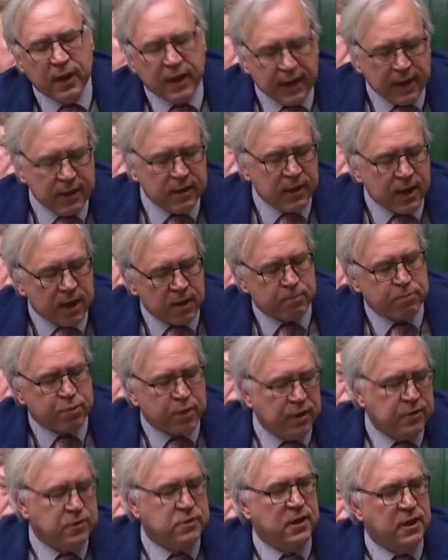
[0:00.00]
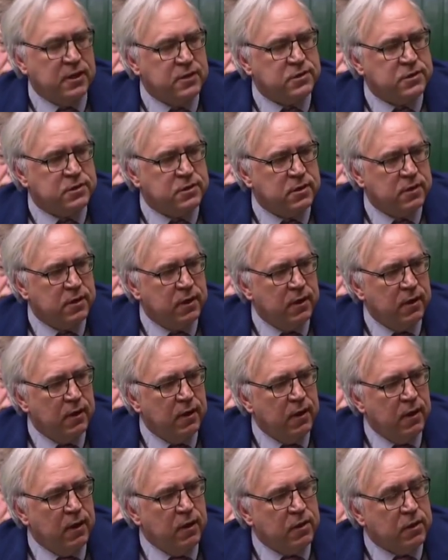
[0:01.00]
In that process,
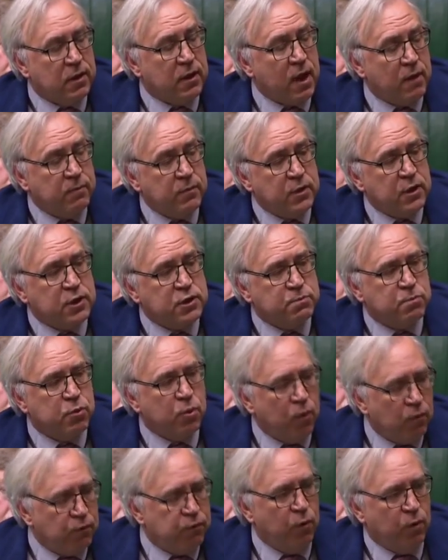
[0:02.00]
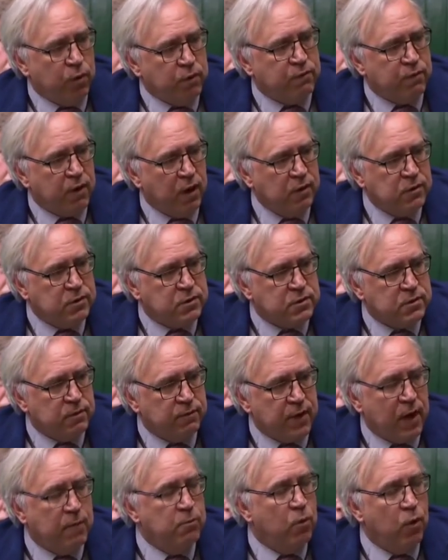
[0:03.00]
the government has brought forward votes,
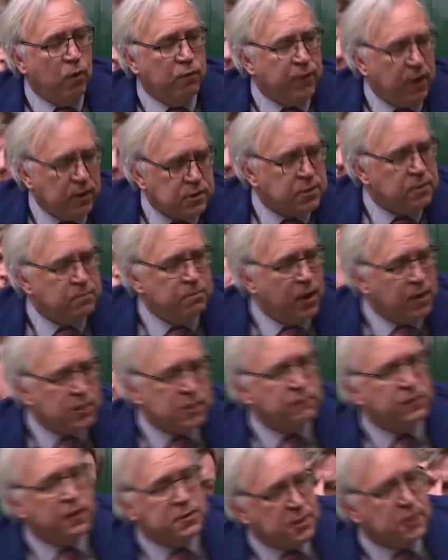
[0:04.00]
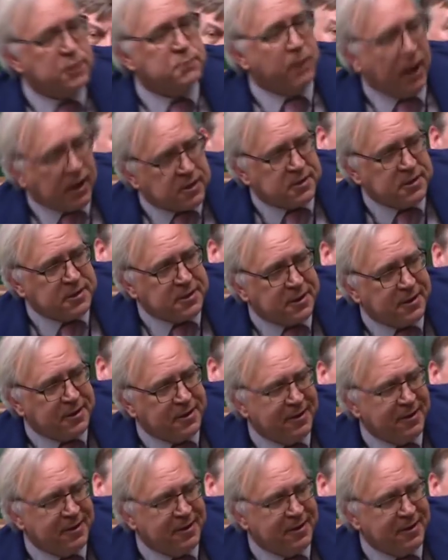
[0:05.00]
in fact, more votes than most of us expected,